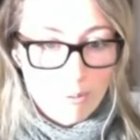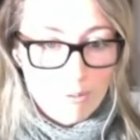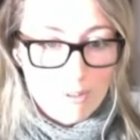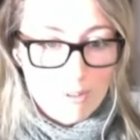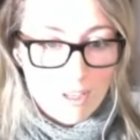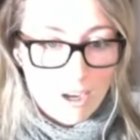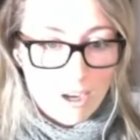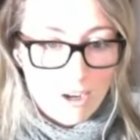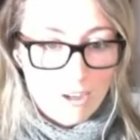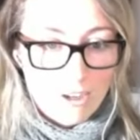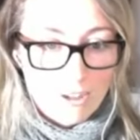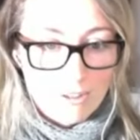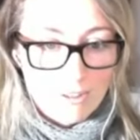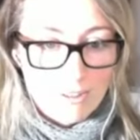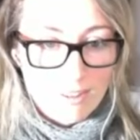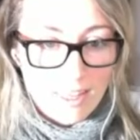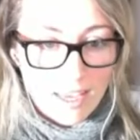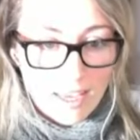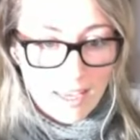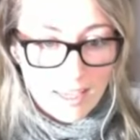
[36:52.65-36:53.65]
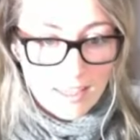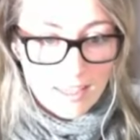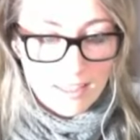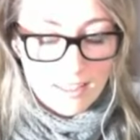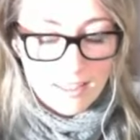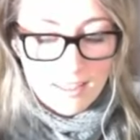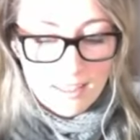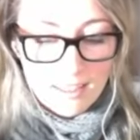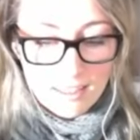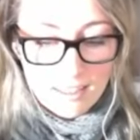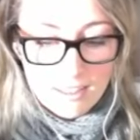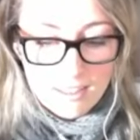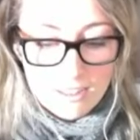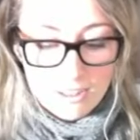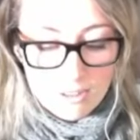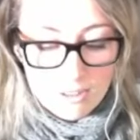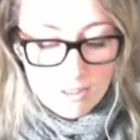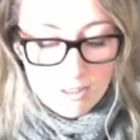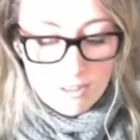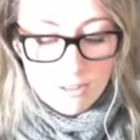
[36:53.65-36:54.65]
So
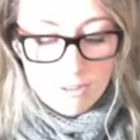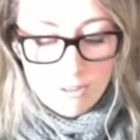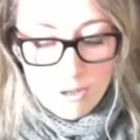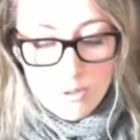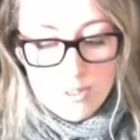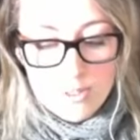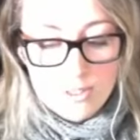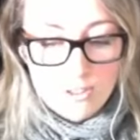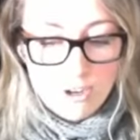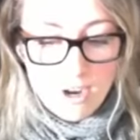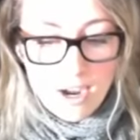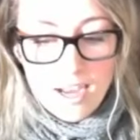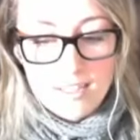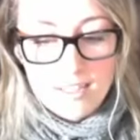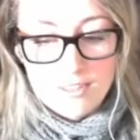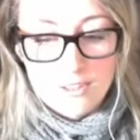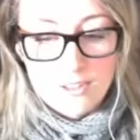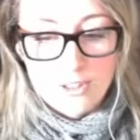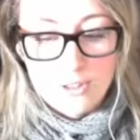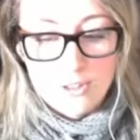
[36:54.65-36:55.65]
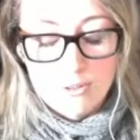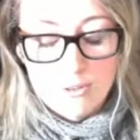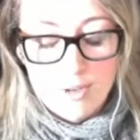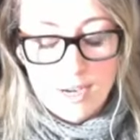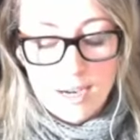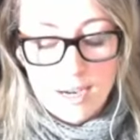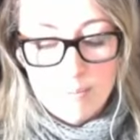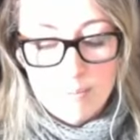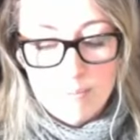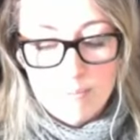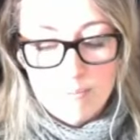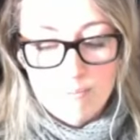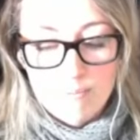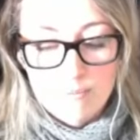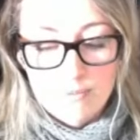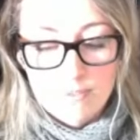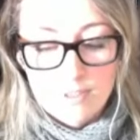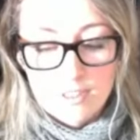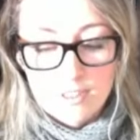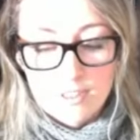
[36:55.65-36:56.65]
you're always trying to
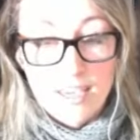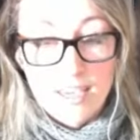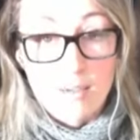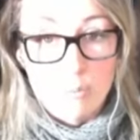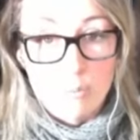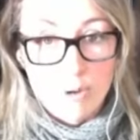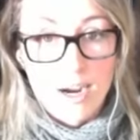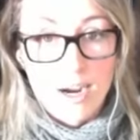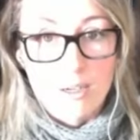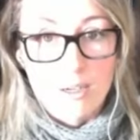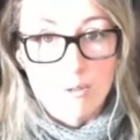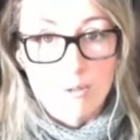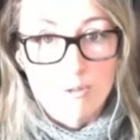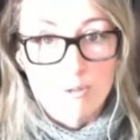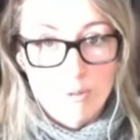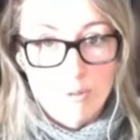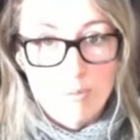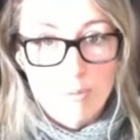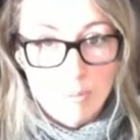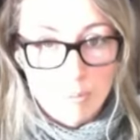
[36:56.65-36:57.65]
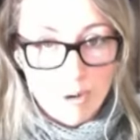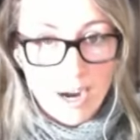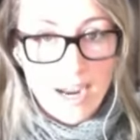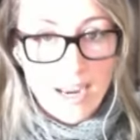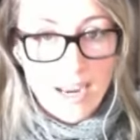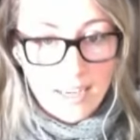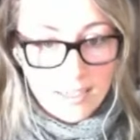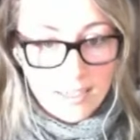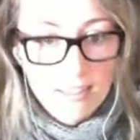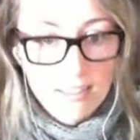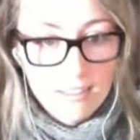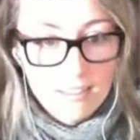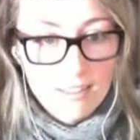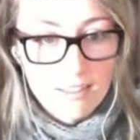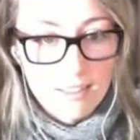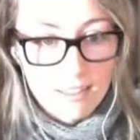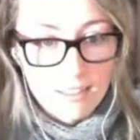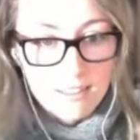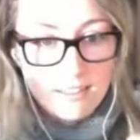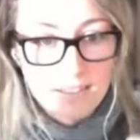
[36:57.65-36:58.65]
take a break from the brain
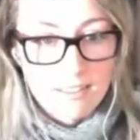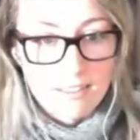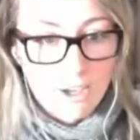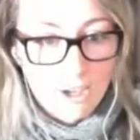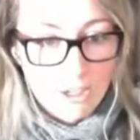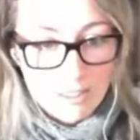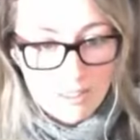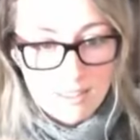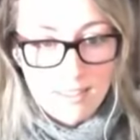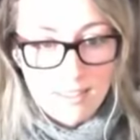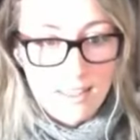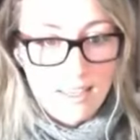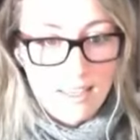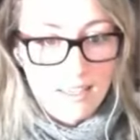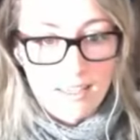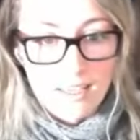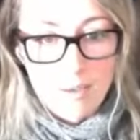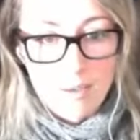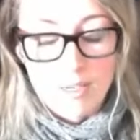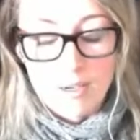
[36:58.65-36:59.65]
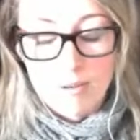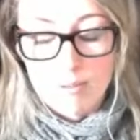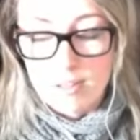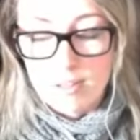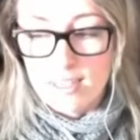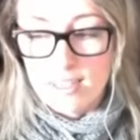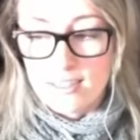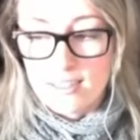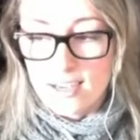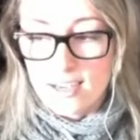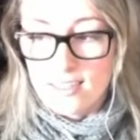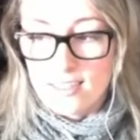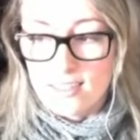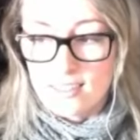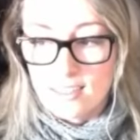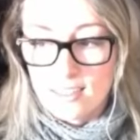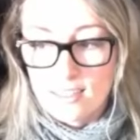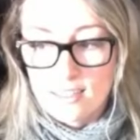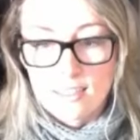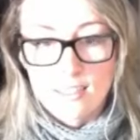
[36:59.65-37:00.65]
that's constantly coming up with these
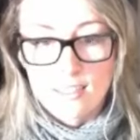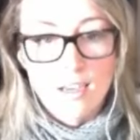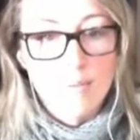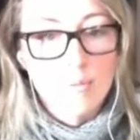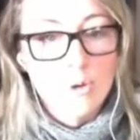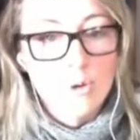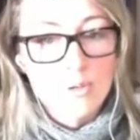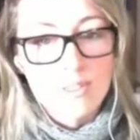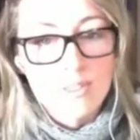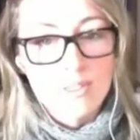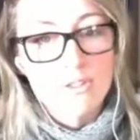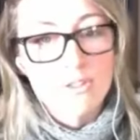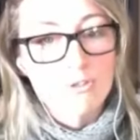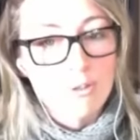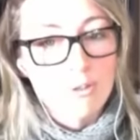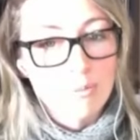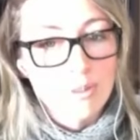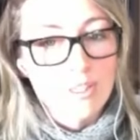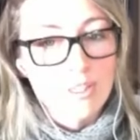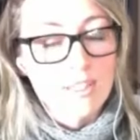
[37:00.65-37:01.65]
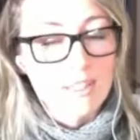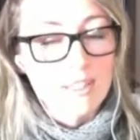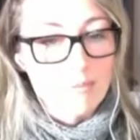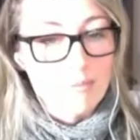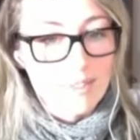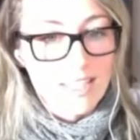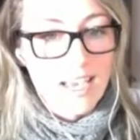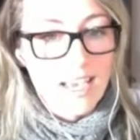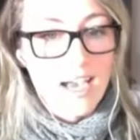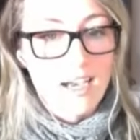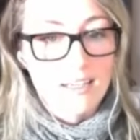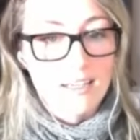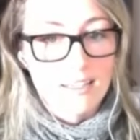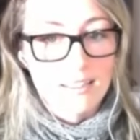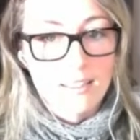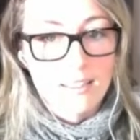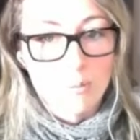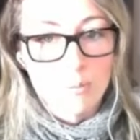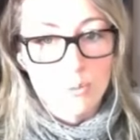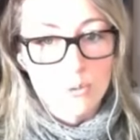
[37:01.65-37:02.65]
ideas, and I'm always scribbling them down
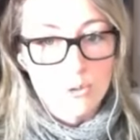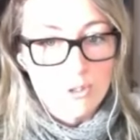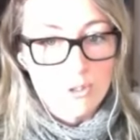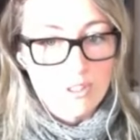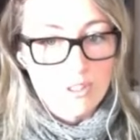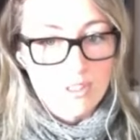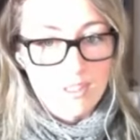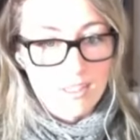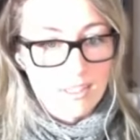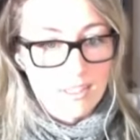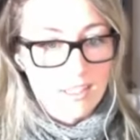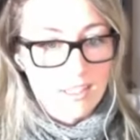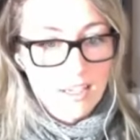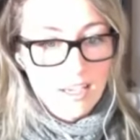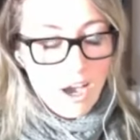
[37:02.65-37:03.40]
in little books and